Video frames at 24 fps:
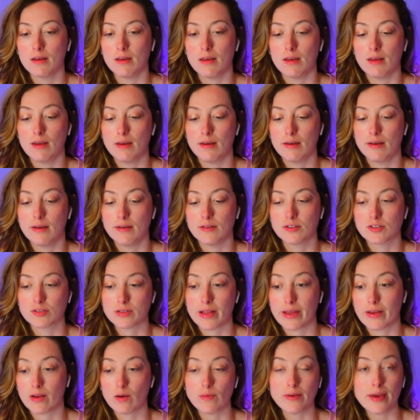And she's
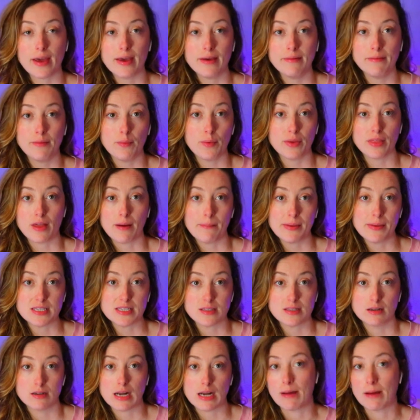like, okay, without my
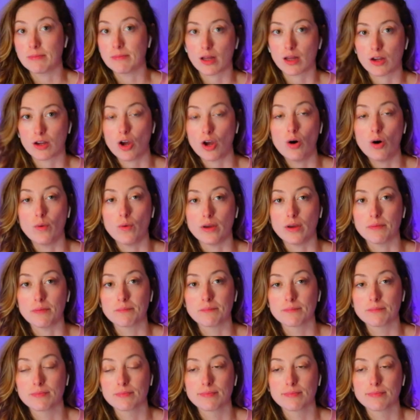son, I'm not going.